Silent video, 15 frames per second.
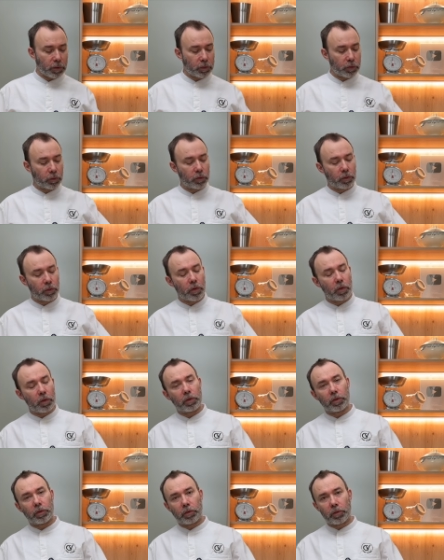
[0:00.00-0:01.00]
to
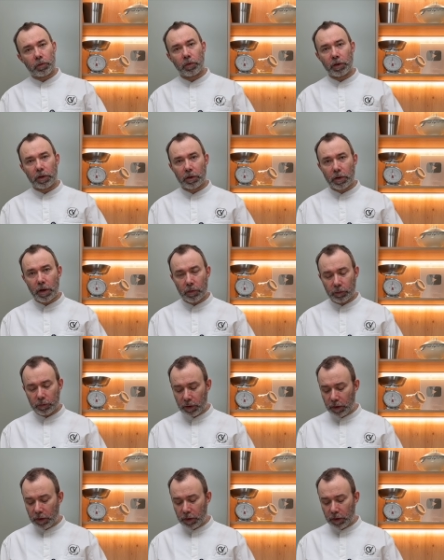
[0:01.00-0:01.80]
cool it down